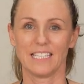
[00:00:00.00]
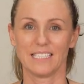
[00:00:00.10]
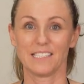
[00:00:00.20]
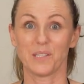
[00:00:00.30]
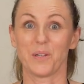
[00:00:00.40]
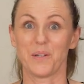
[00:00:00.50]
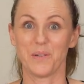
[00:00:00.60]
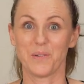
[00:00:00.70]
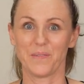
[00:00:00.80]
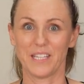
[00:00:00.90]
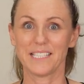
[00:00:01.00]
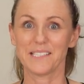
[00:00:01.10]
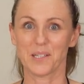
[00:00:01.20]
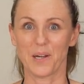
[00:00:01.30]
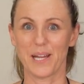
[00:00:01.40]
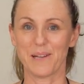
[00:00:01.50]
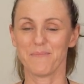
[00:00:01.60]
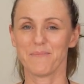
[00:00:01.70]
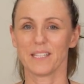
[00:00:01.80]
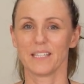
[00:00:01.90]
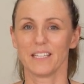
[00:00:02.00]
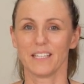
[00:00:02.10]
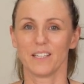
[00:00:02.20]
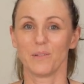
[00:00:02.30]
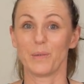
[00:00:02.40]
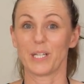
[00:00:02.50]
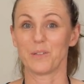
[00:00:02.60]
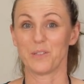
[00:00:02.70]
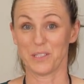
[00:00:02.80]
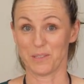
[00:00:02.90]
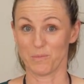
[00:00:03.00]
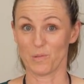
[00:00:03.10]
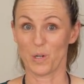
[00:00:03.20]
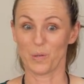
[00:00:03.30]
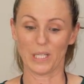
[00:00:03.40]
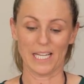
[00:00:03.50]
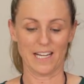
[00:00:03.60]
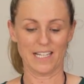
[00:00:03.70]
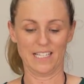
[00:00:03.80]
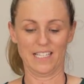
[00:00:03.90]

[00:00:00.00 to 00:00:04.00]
So this time we're going to do some rolling.